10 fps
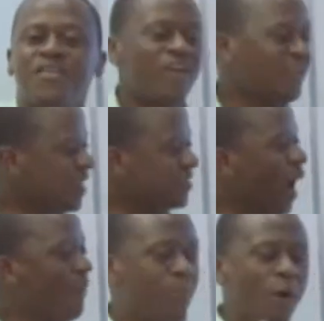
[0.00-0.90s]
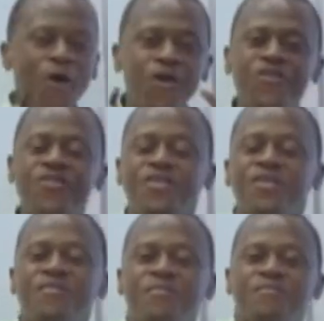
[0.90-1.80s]
The letters are bordered.
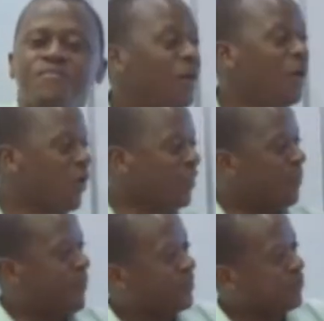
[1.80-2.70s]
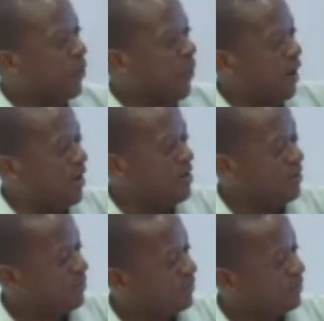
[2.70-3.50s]
Look at the picture of the world